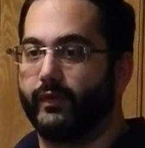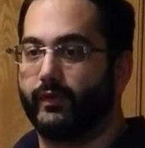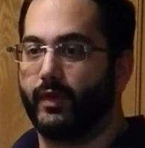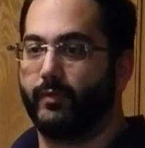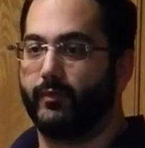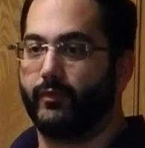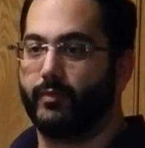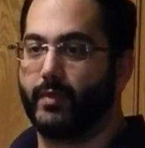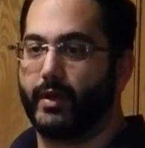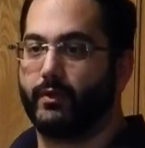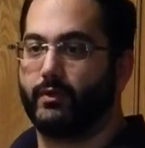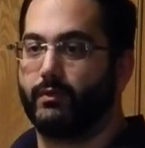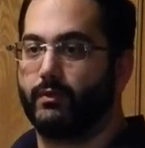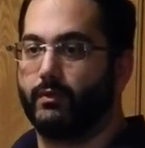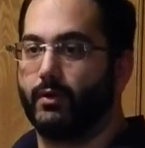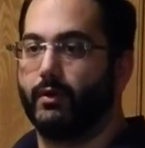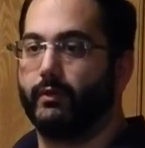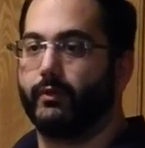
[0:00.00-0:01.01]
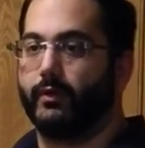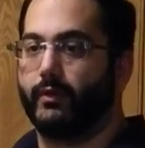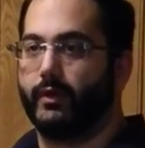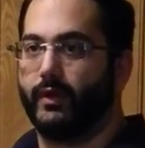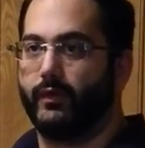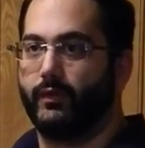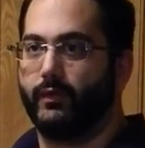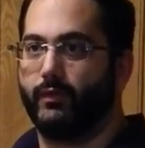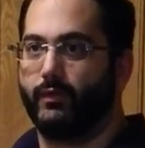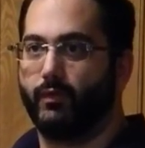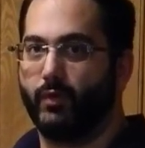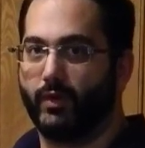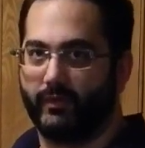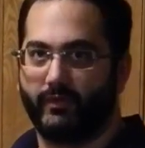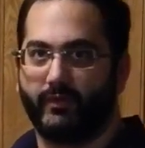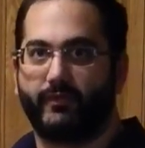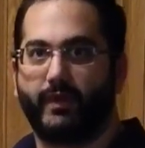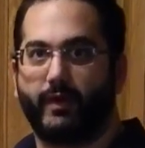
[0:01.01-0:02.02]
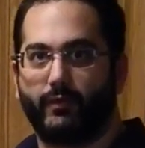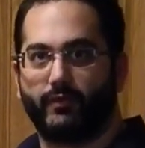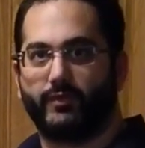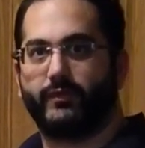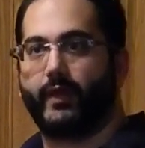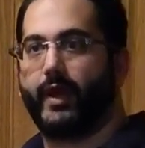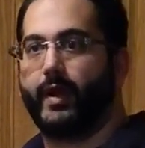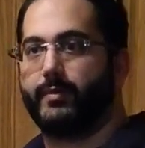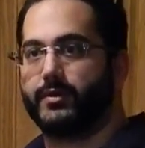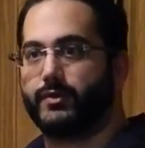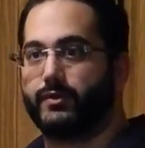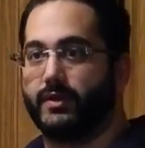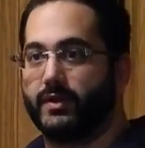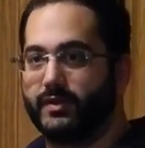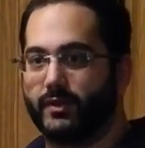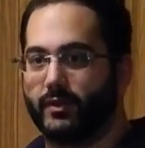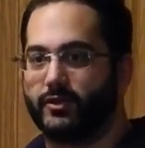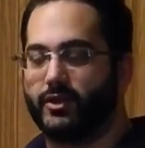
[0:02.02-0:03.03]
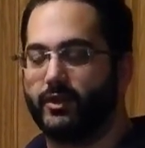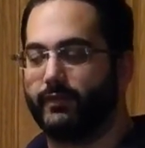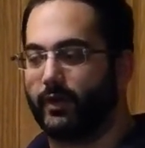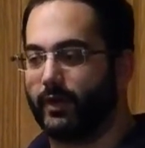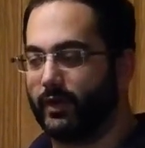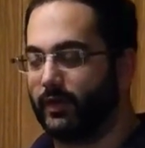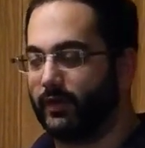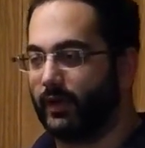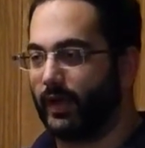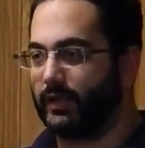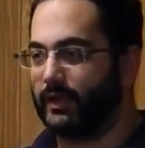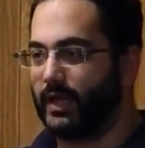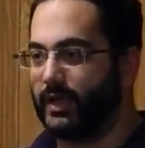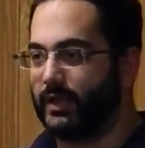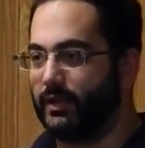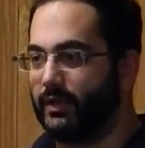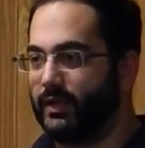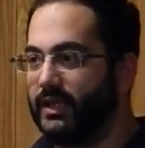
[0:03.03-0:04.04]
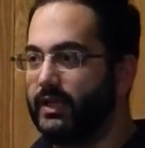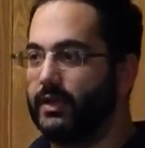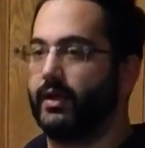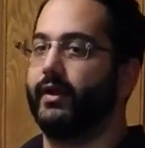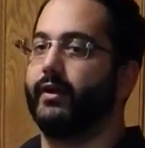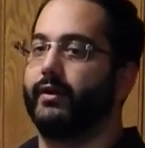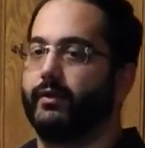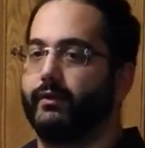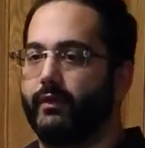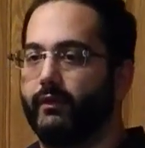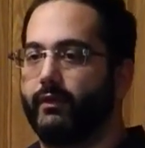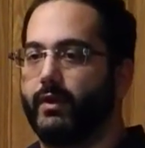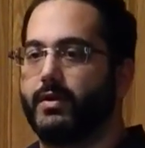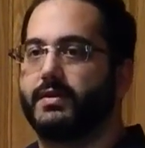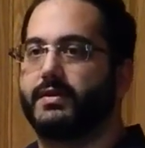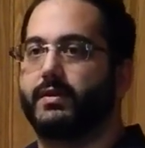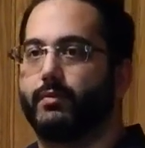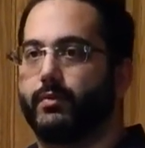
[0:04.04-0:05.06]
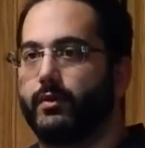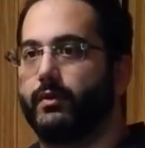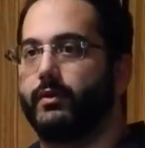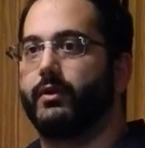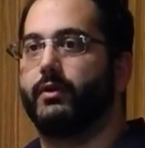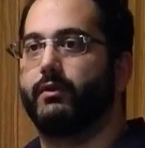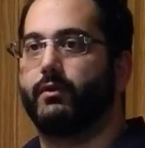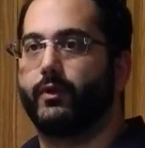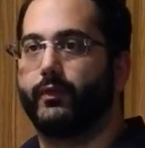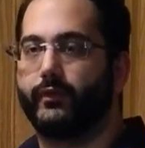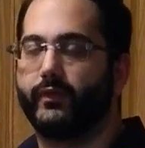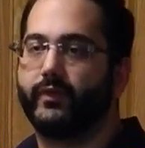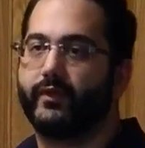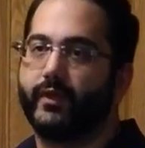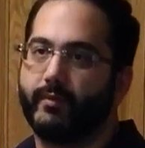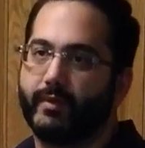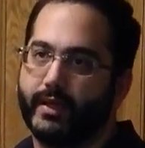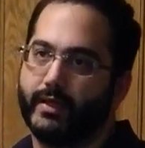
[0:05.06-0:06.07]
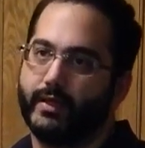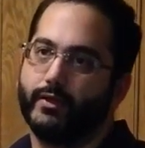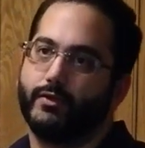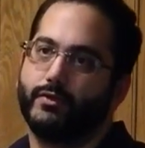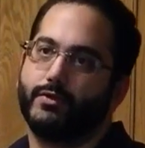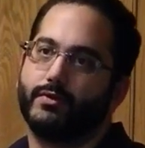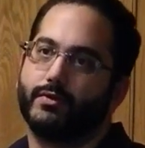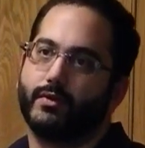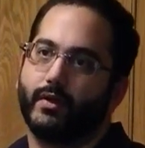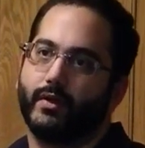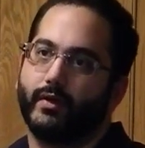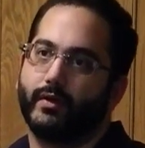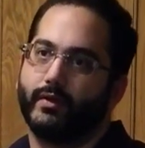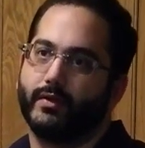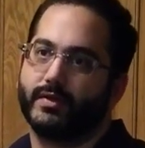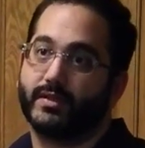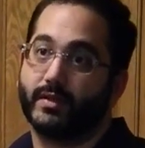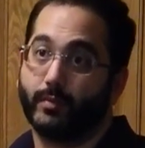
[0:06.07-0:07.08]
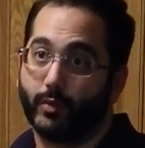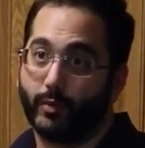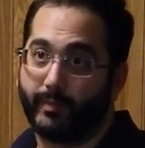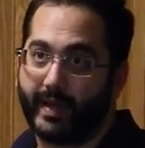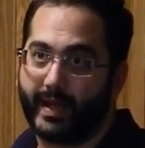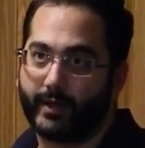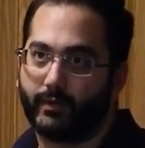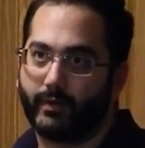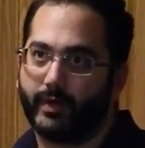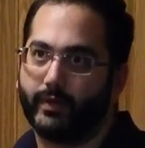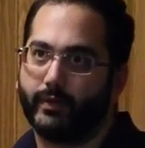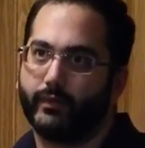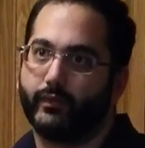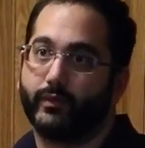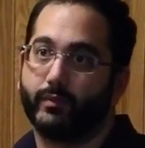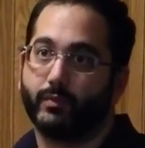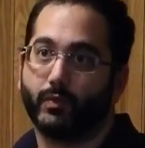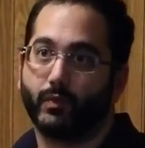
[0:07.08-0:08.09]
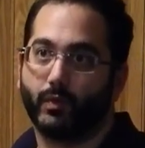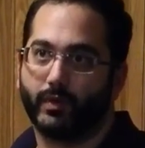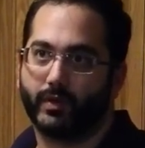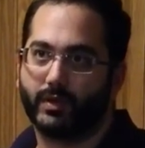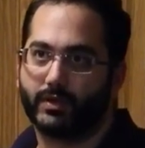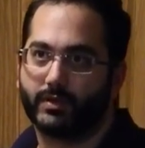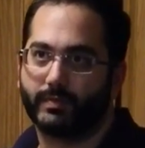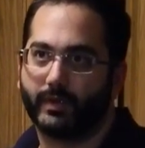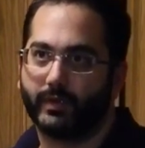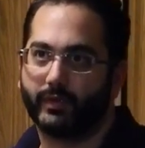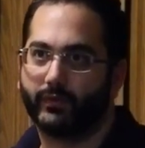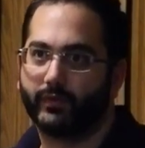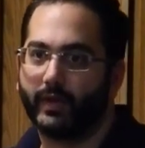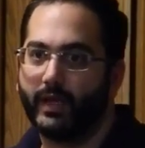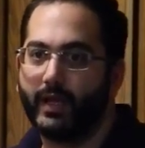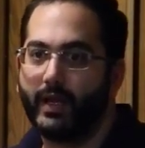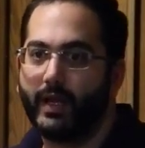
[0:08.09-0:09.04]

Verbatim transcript: His name is Michael Groner. He's one of the founders of Appistry. He's our chief architect, and he and I are, are very similar. You know, close in the same age, uh, similar background, similar work experience.